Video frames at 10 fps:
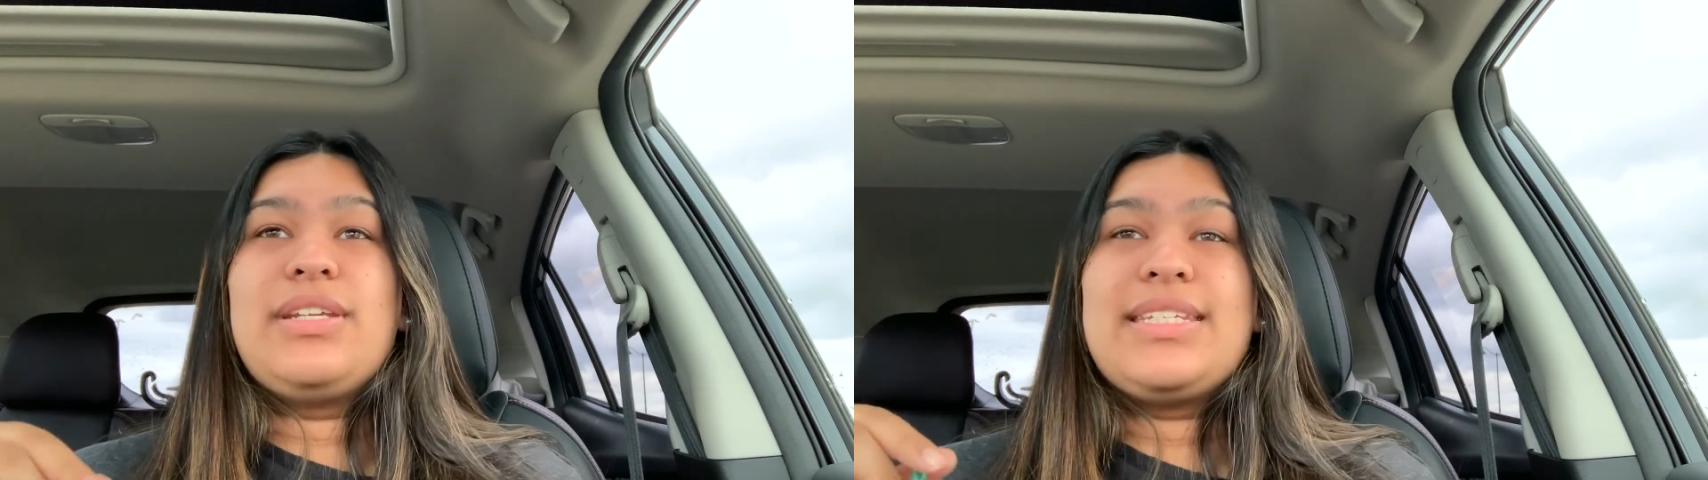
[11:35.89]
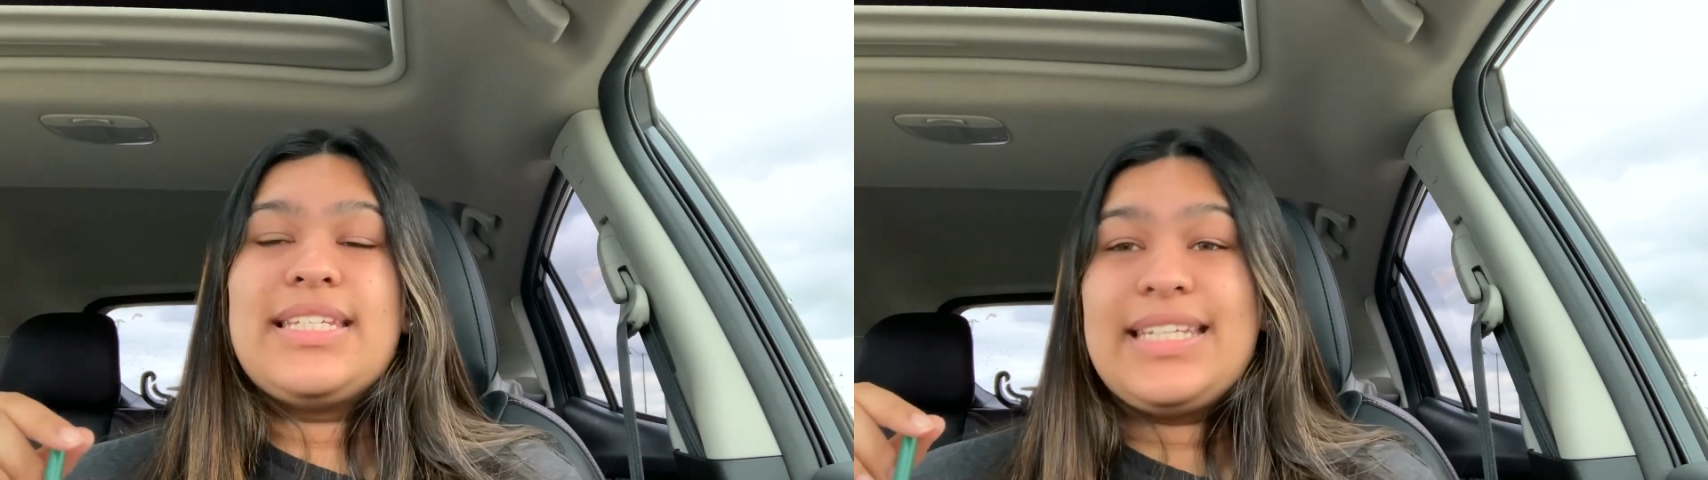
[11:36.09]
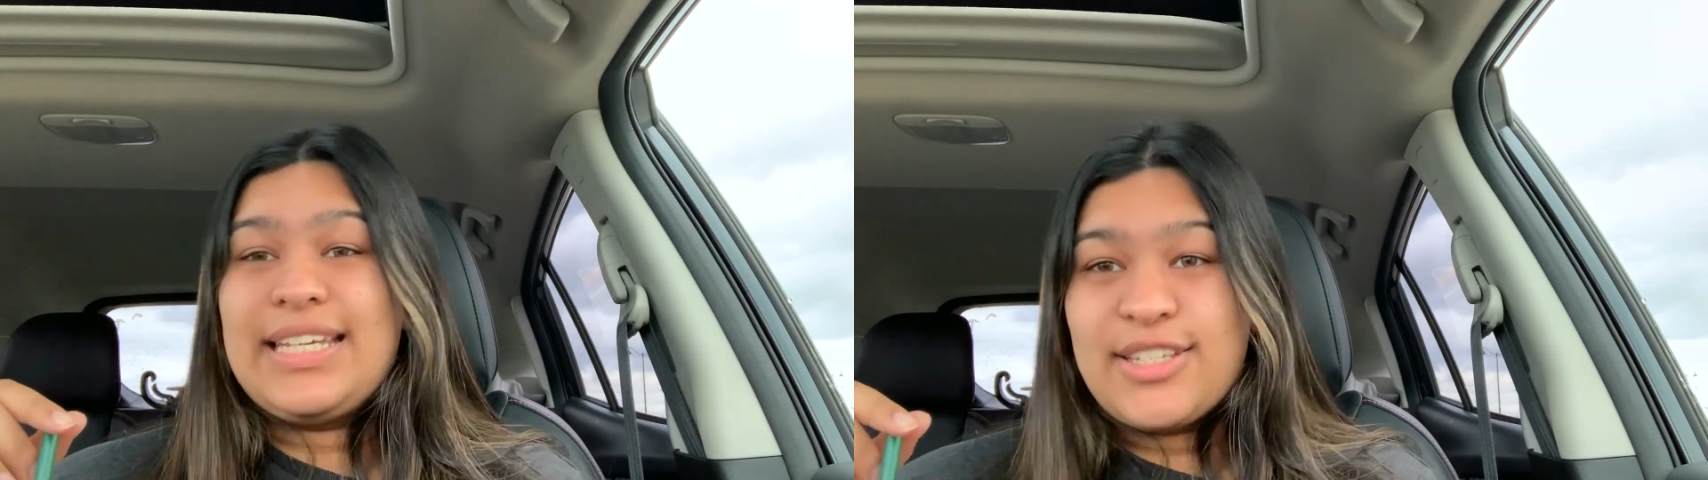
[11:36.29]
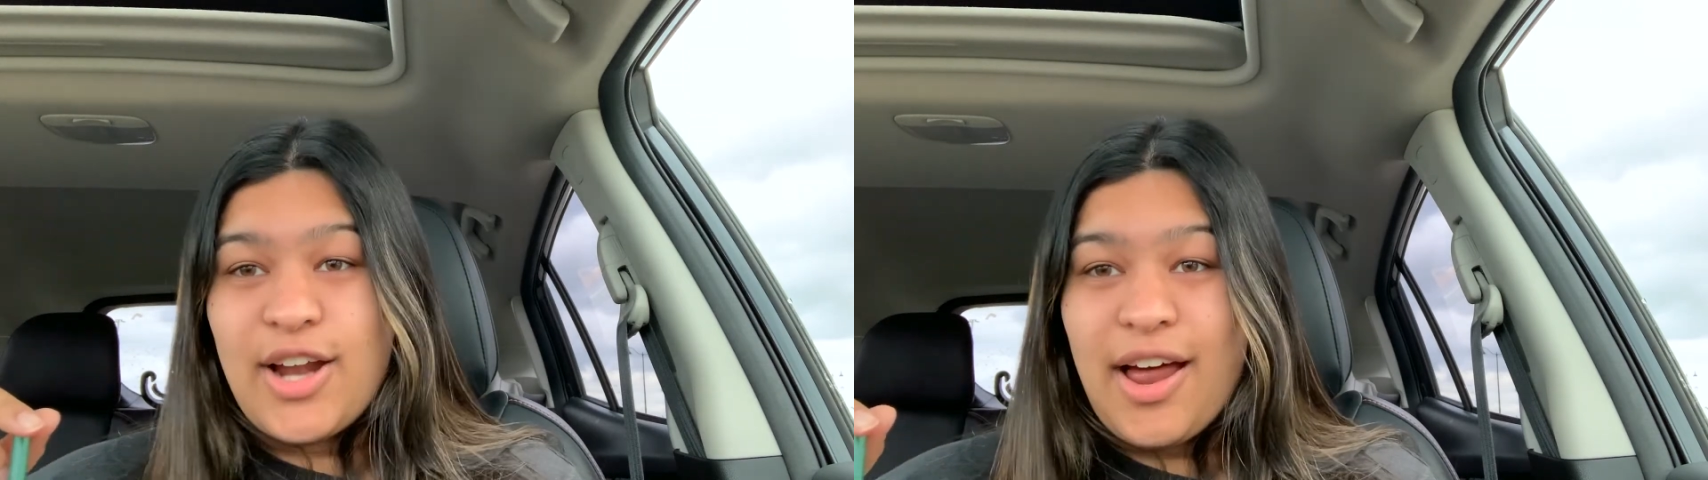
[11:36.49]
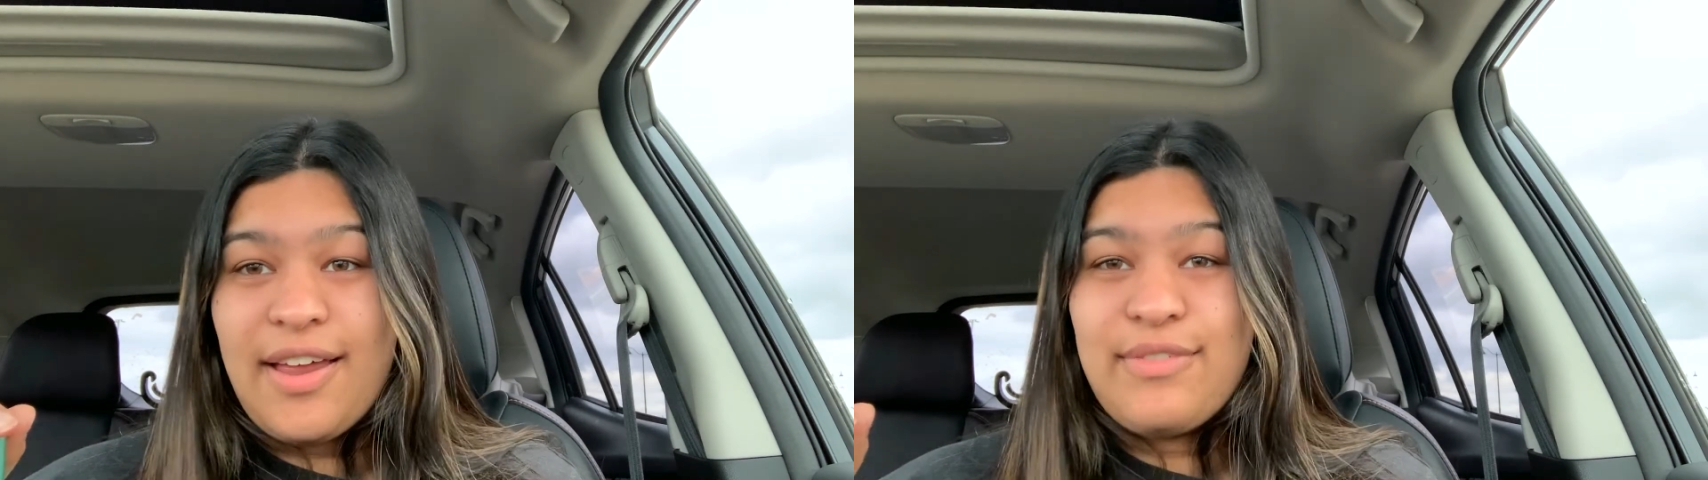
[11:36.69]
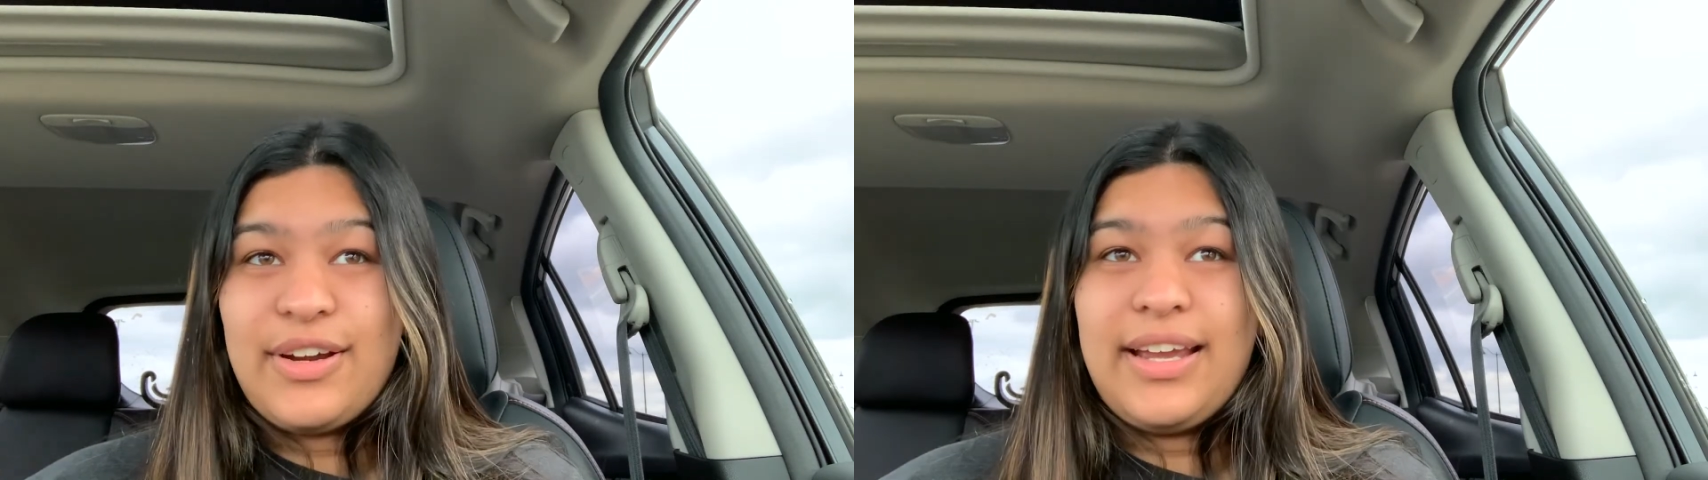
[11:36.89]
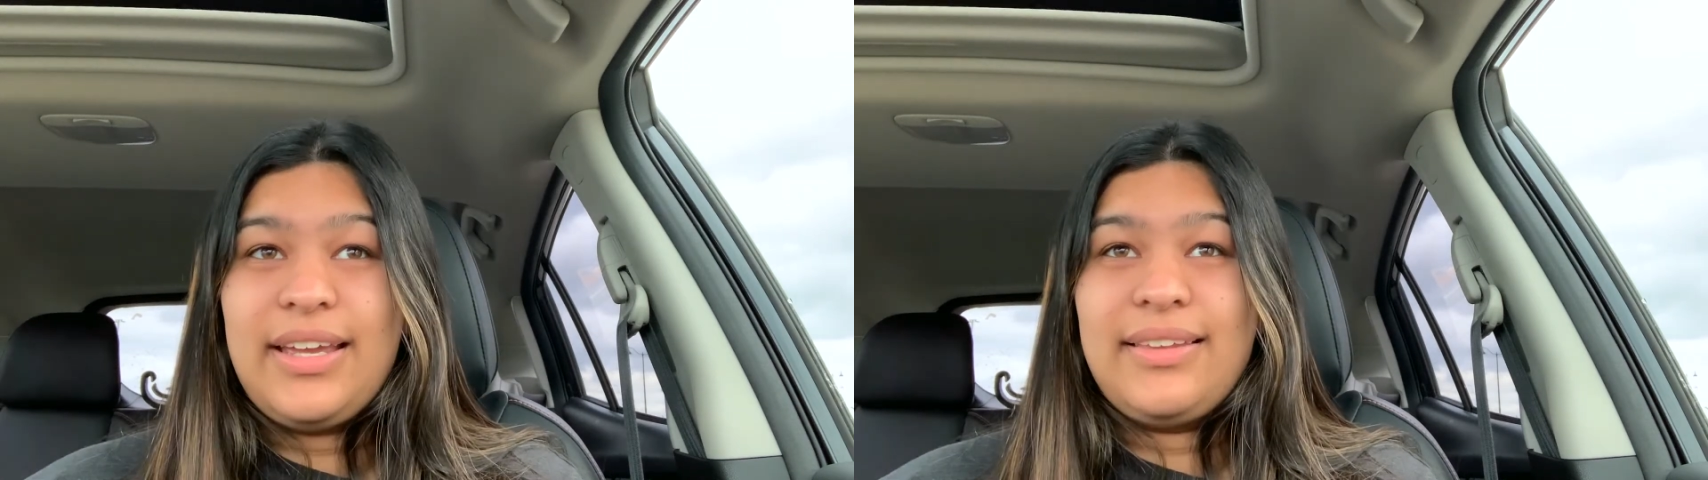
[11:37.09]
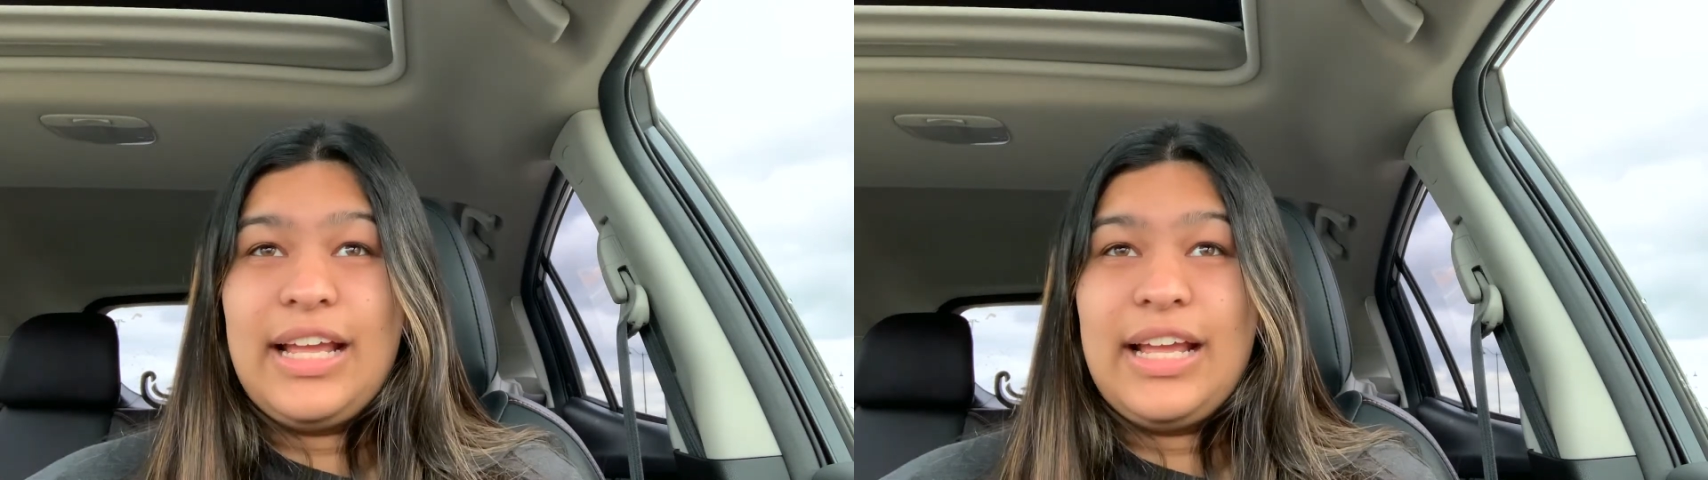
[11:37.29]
distancing is not a very